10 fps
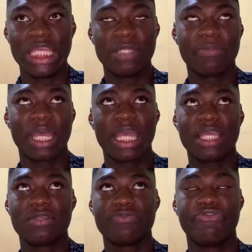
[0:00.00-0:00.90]
In
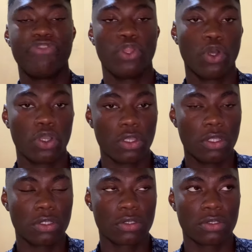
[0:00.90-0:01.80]
my vlog,
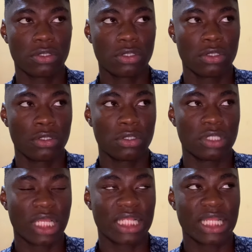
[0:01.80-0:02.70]

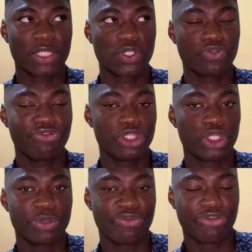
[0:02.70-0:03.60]
that like 2
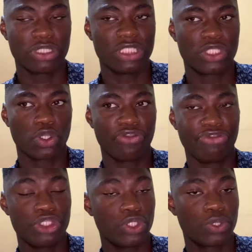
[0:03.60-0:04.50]
videos before this or a
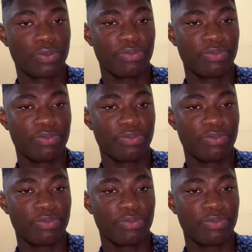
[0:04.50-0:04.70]
video